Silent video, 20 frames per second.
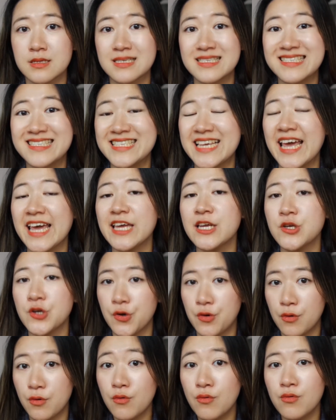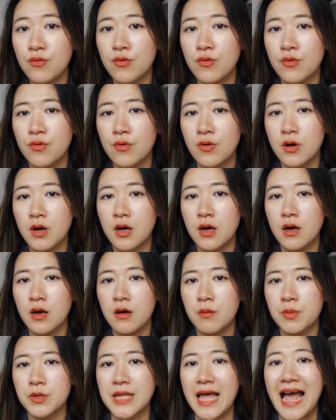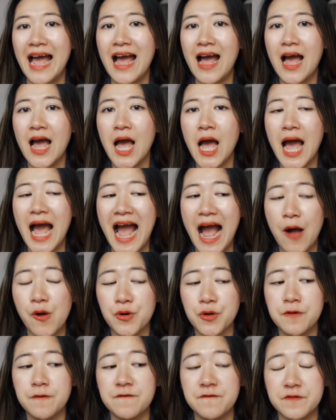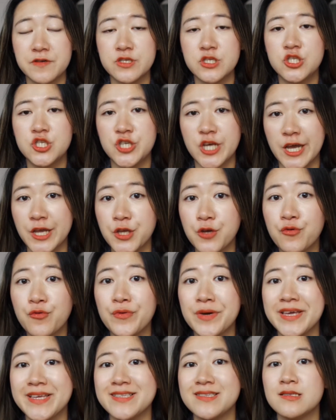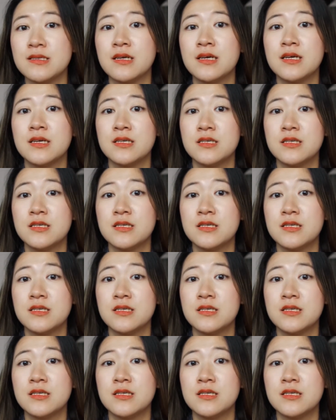Say no, but out of genuine